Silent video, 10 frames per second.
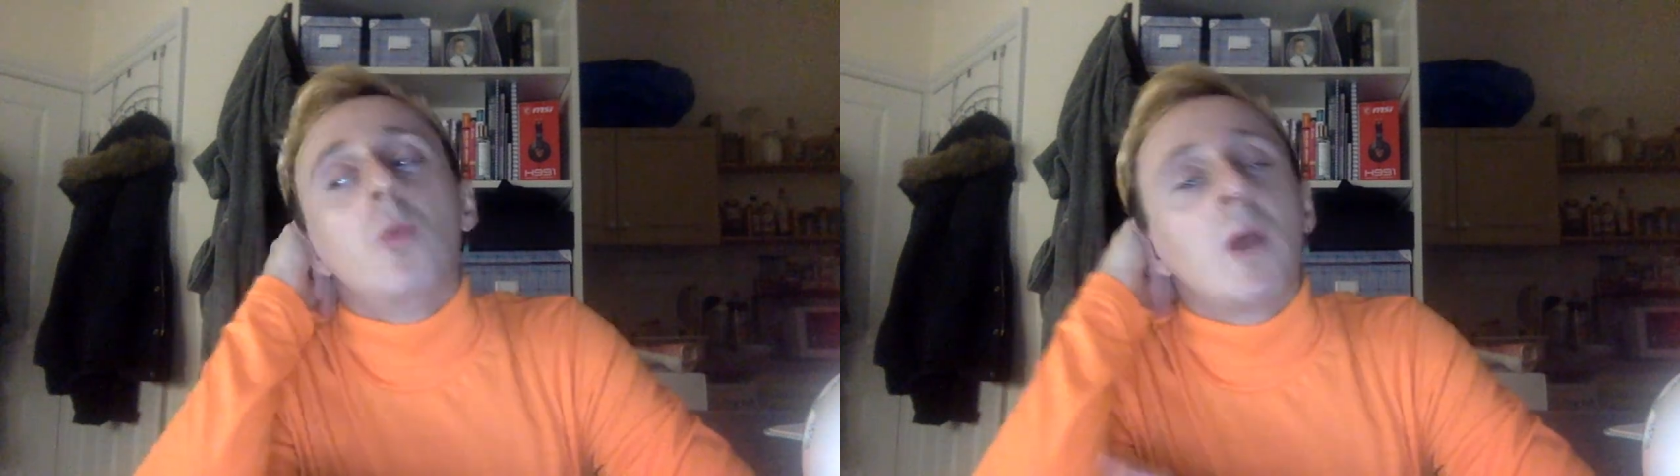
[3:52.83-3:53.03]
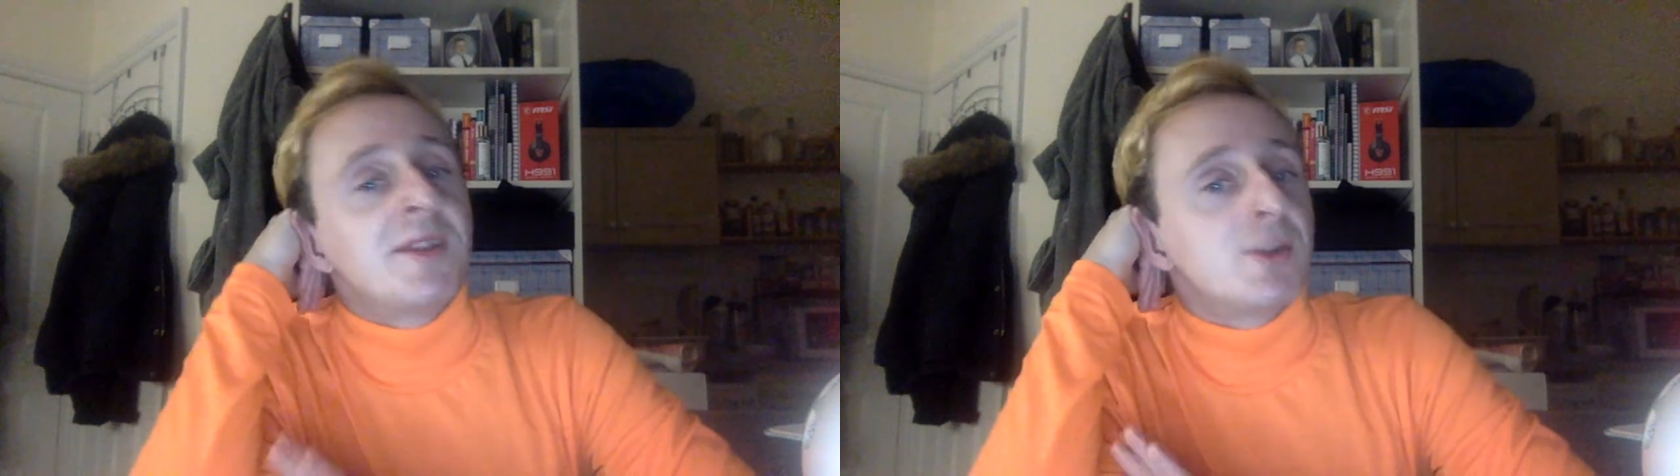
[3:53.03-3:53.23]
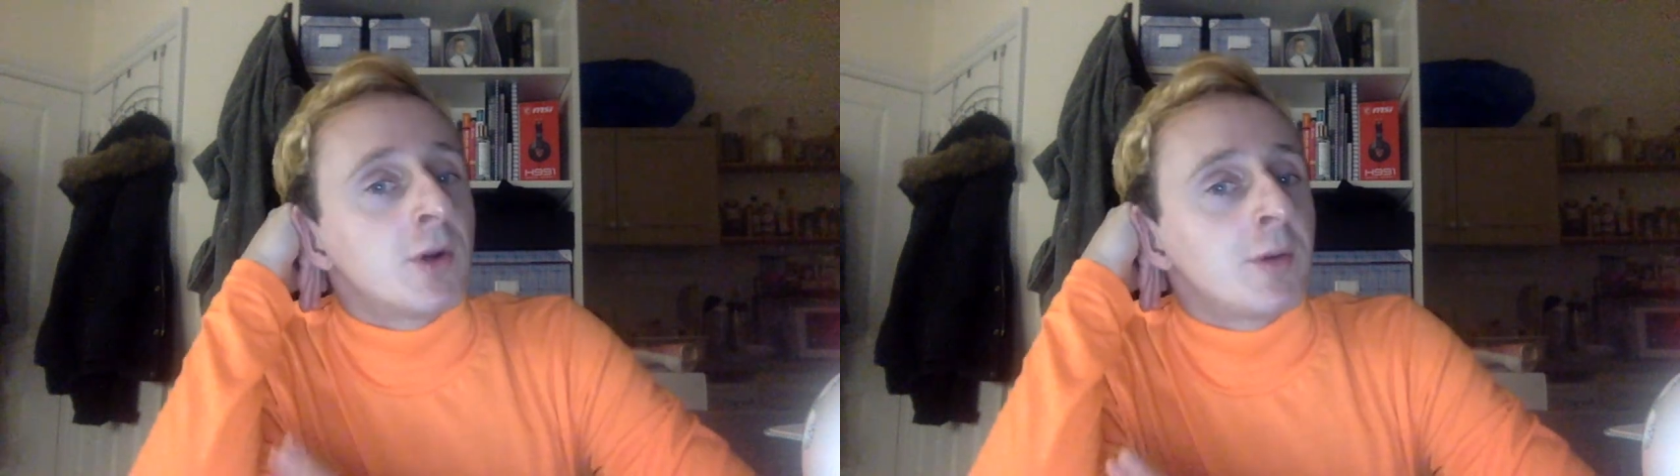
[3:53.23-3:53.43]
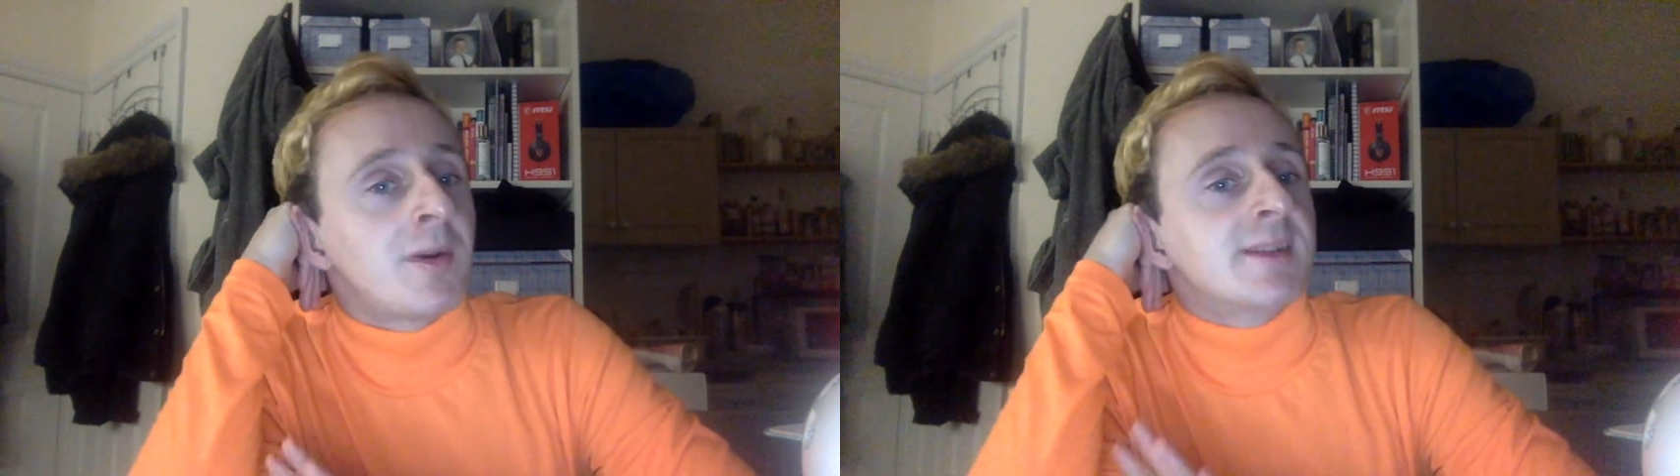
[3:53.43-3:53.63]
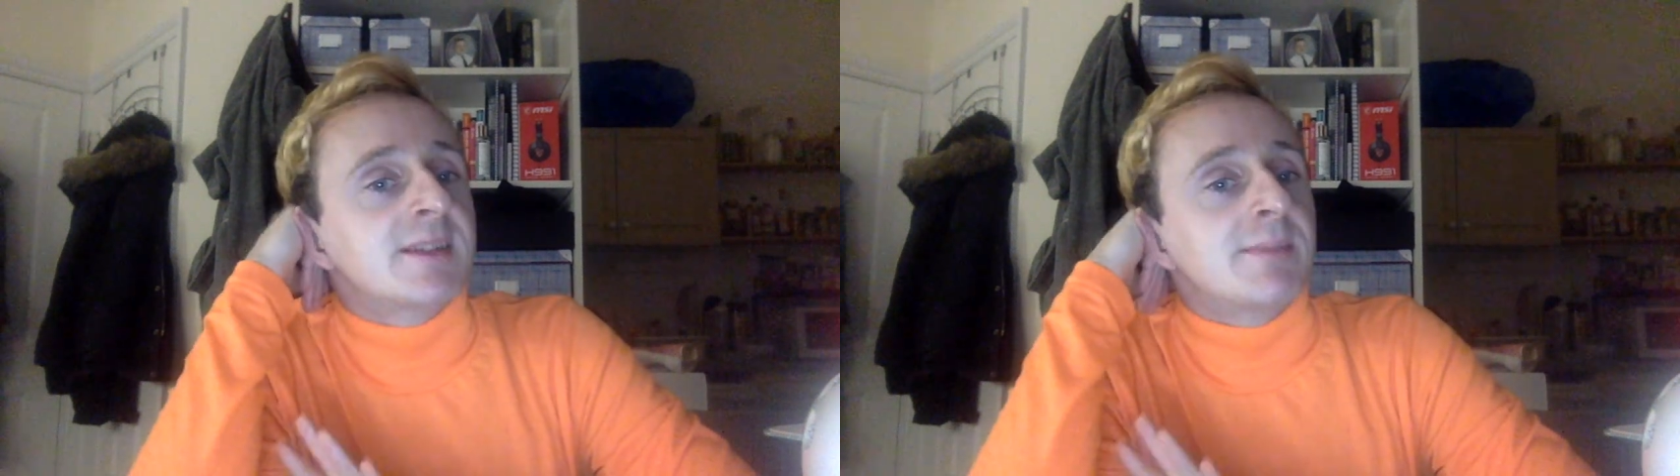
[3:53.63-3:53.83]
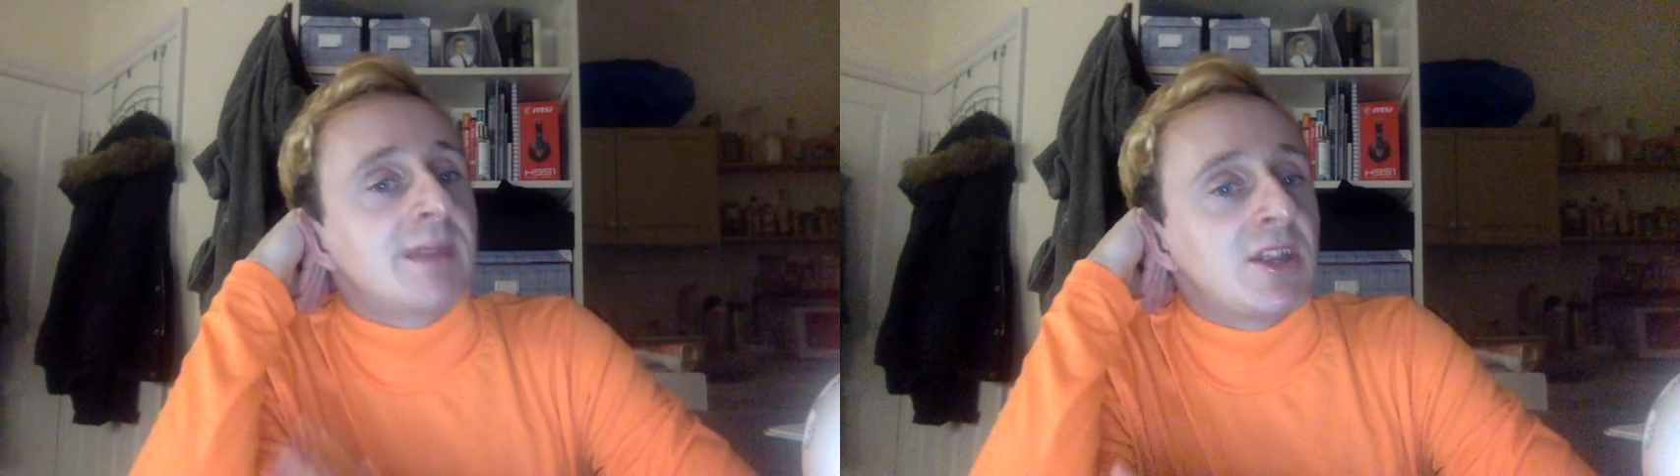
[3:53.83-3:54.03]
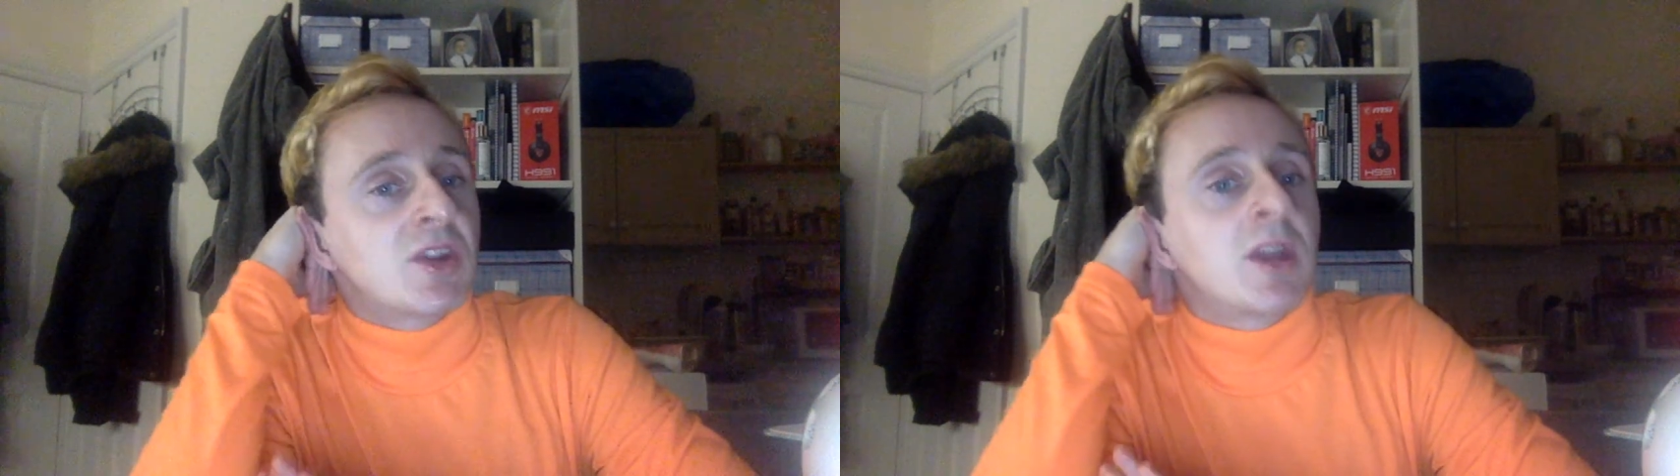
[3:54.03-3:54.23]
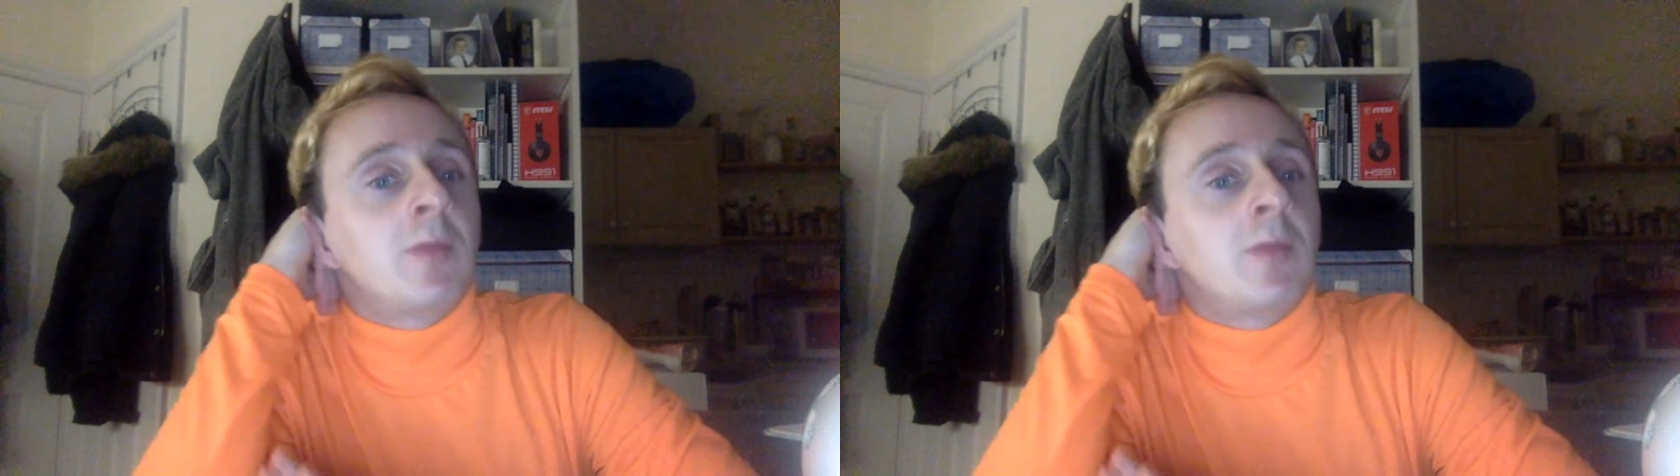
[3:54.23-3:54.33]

When we talk about speech and